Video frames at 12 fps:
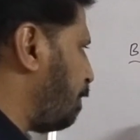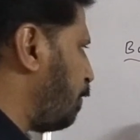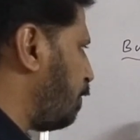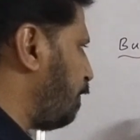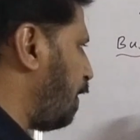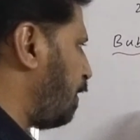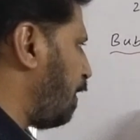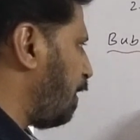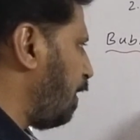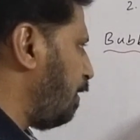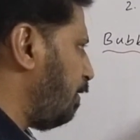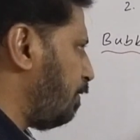suppose we are
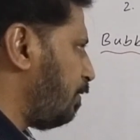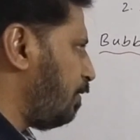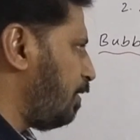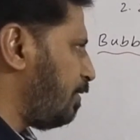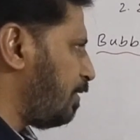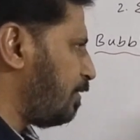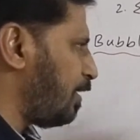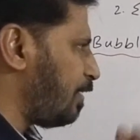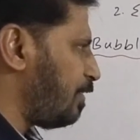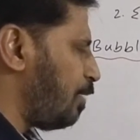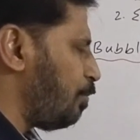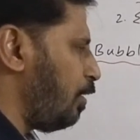taking this as
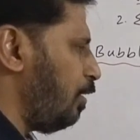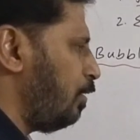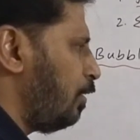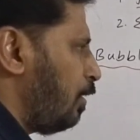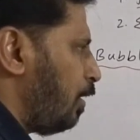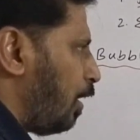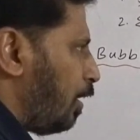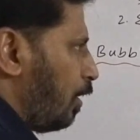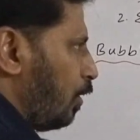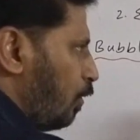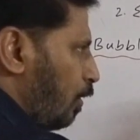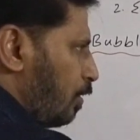example and
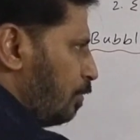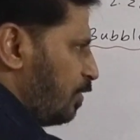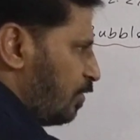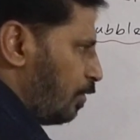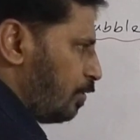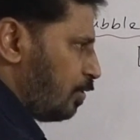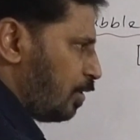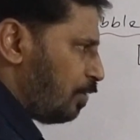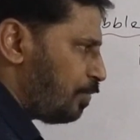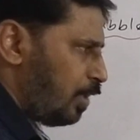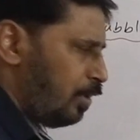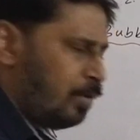algorithm is also
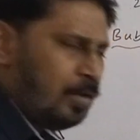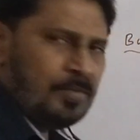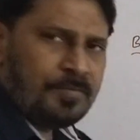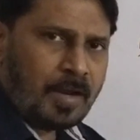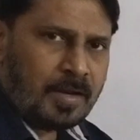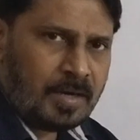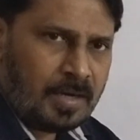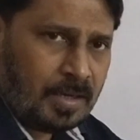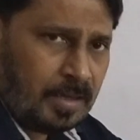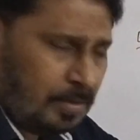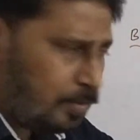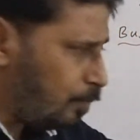given.
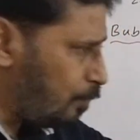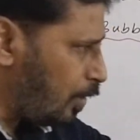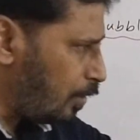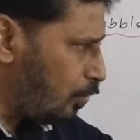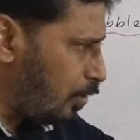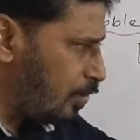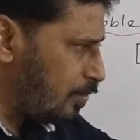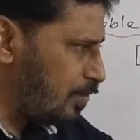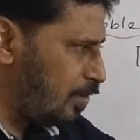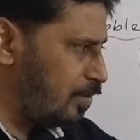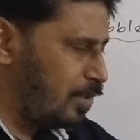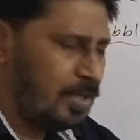Finally, we are going to
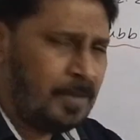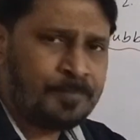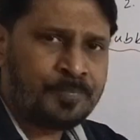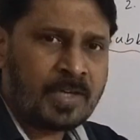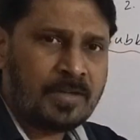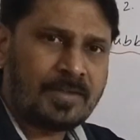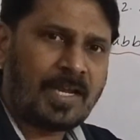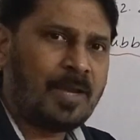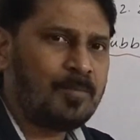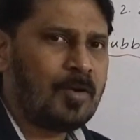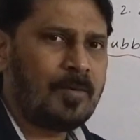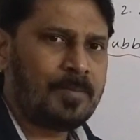see the
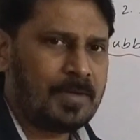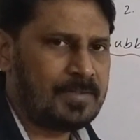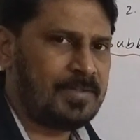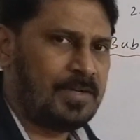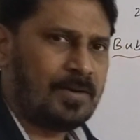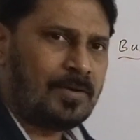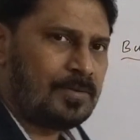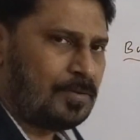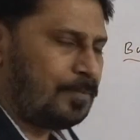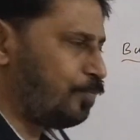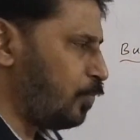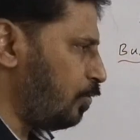time complexity
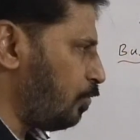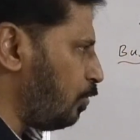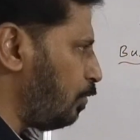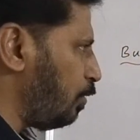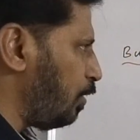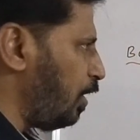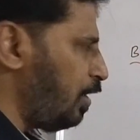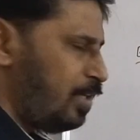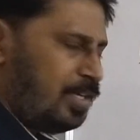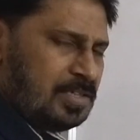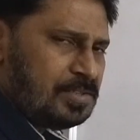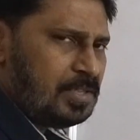also. So in
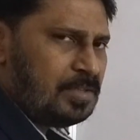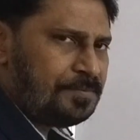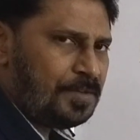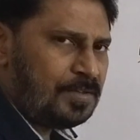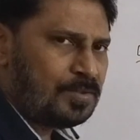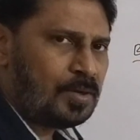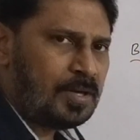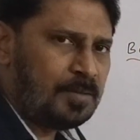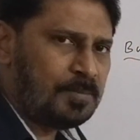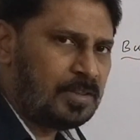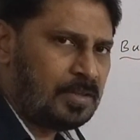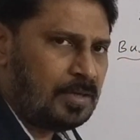each and every sorting
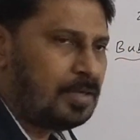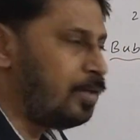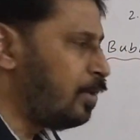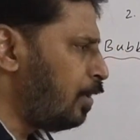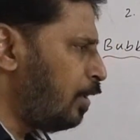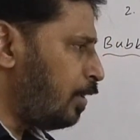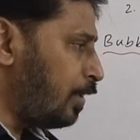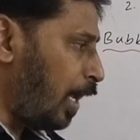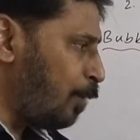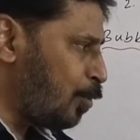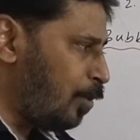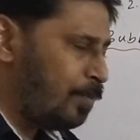method,
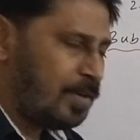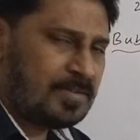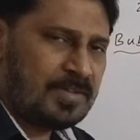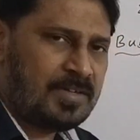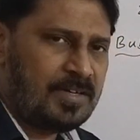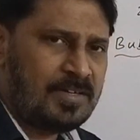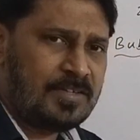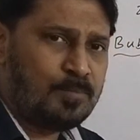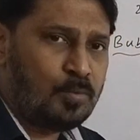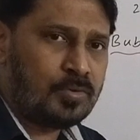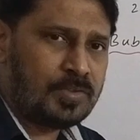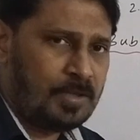time complexity is
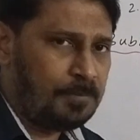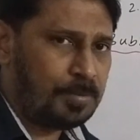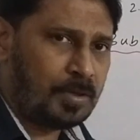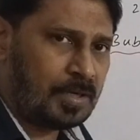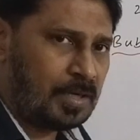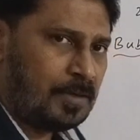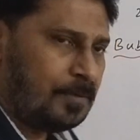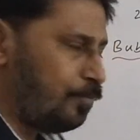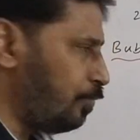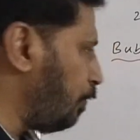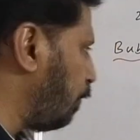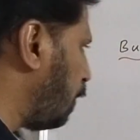most important.
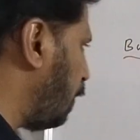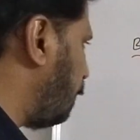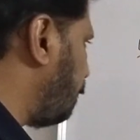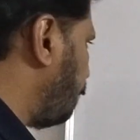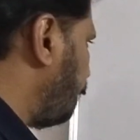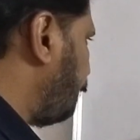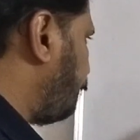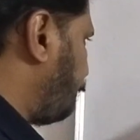Okay,